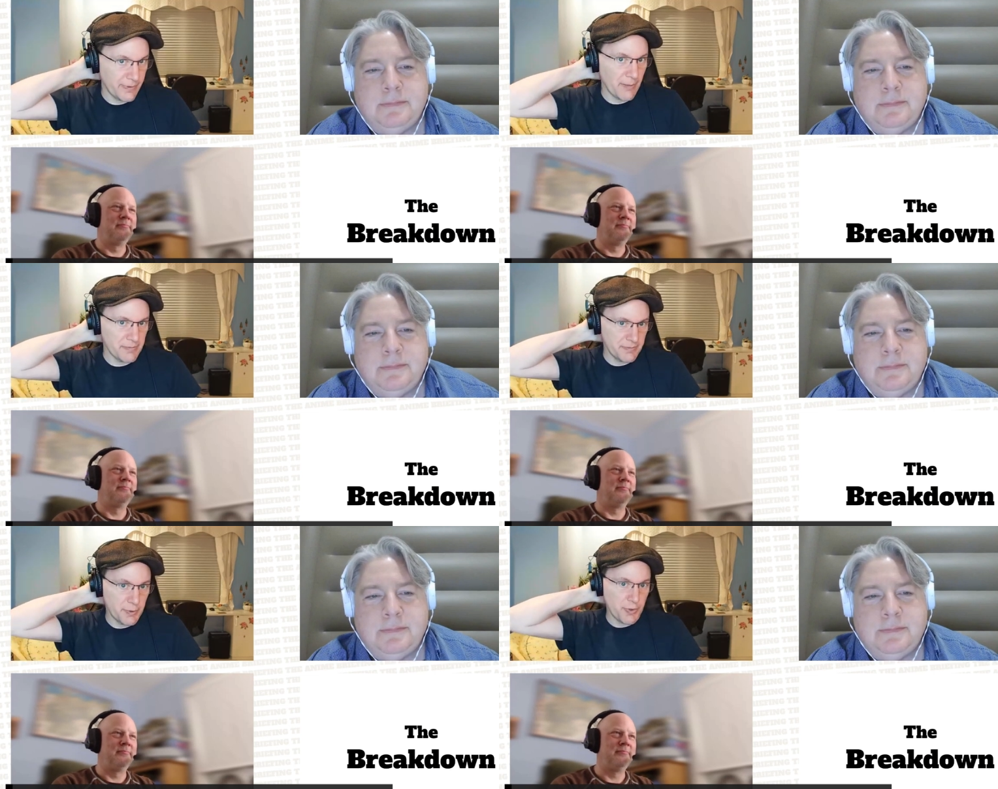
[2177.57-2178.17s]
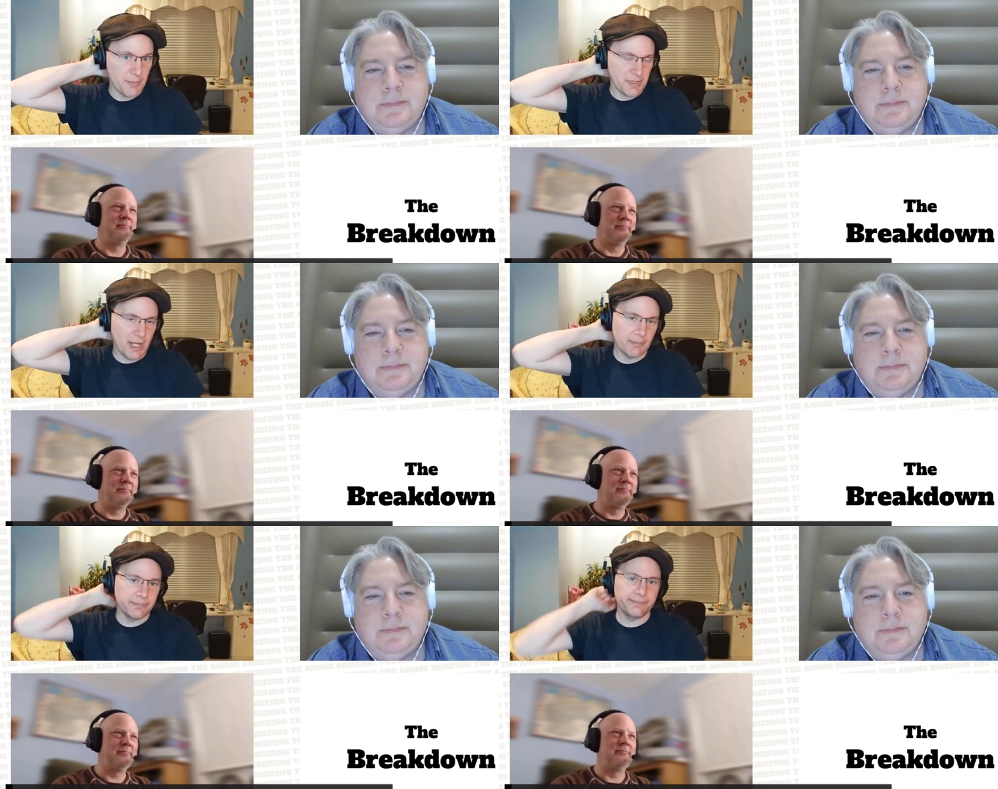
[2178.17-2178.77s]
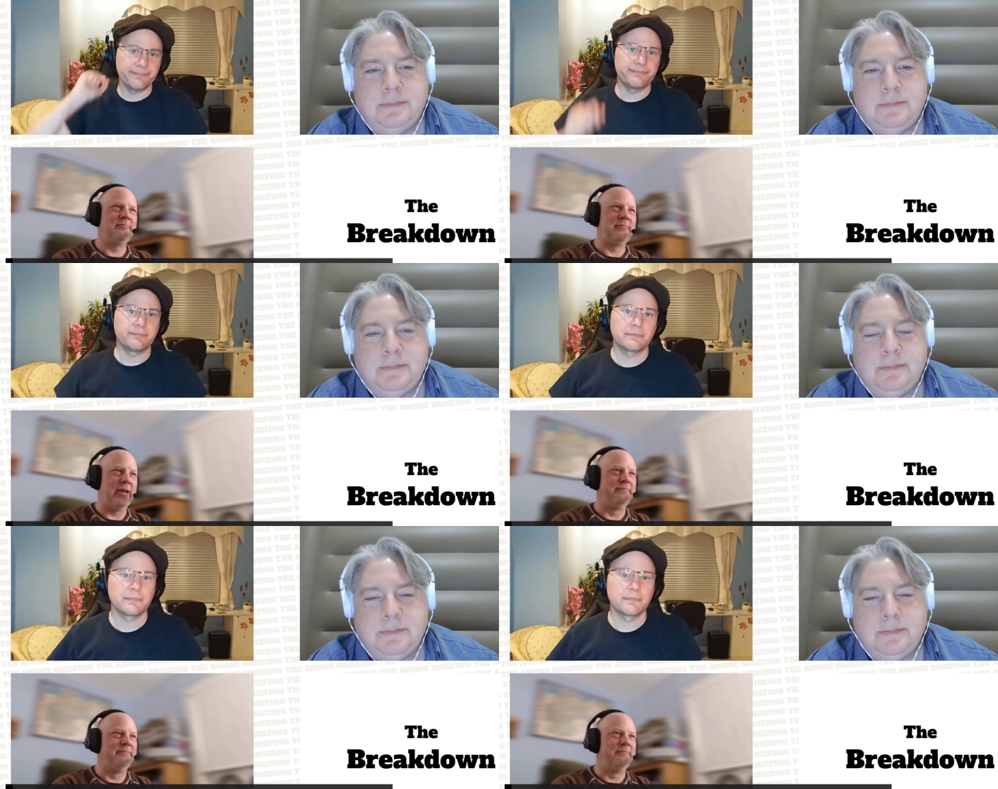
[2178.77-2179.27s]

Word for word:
Speaker 1: thumb two thumbs up. Yeah.